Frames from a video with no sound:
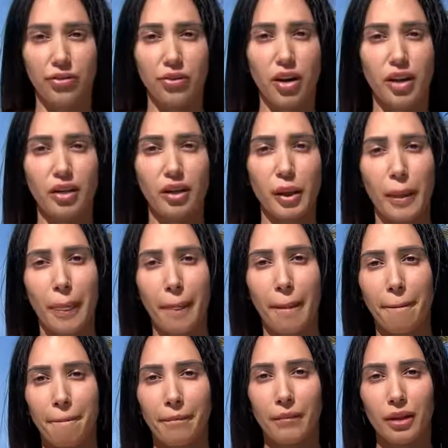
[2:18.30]
front,
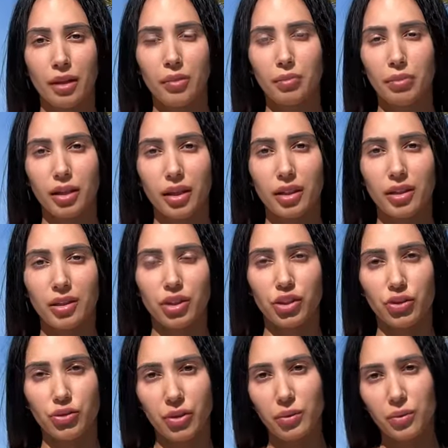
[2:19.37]
but
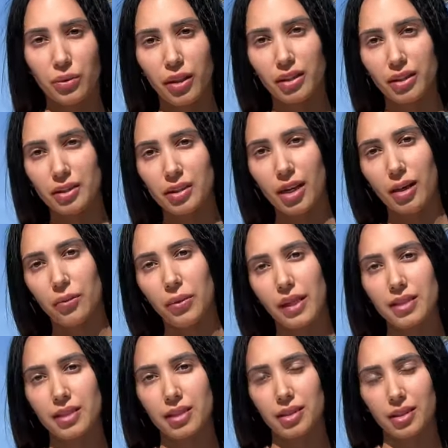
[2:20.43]
you can wear this
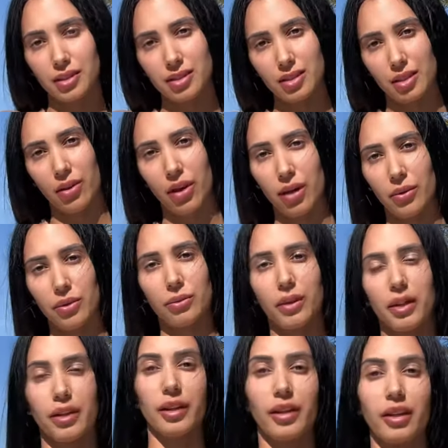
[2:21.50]
high-waisted. This is how I would
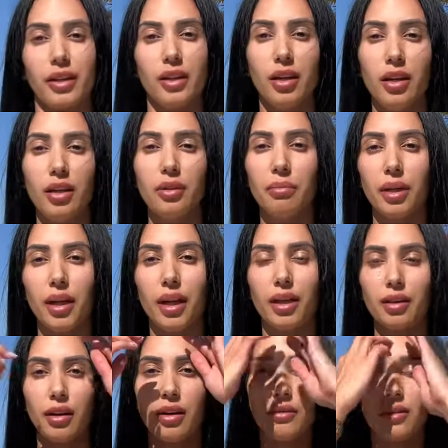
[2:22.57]
wear it, but I
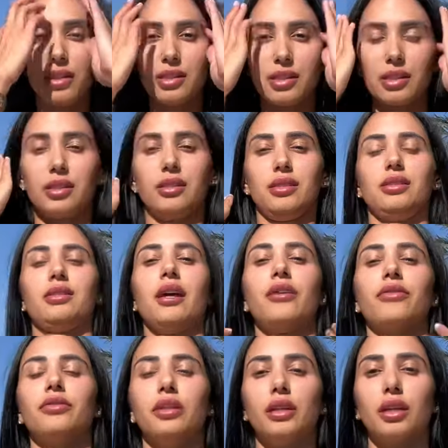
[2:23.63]
love this. This is
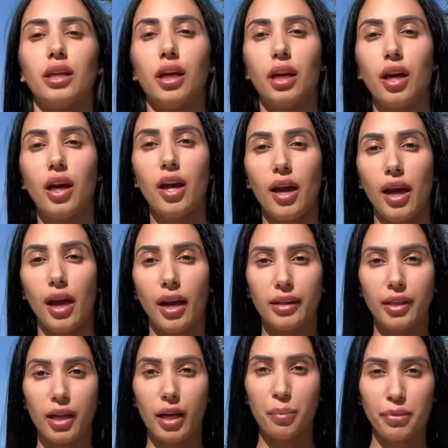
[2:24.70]
definitely a
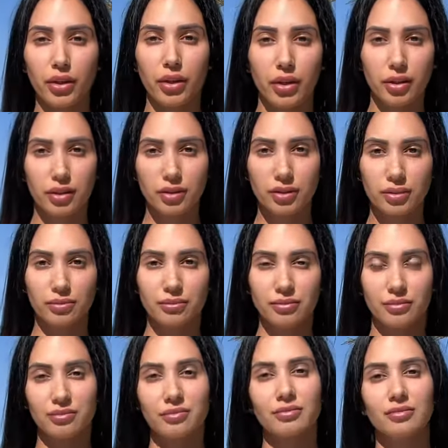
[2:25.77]
keeper.
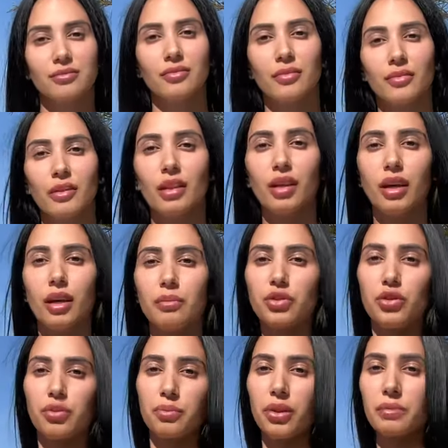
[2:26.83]
I'm
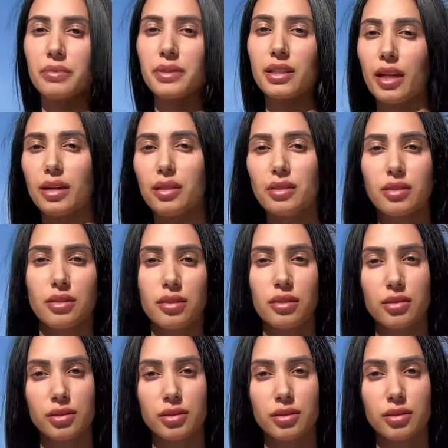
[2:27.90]
super obsessed.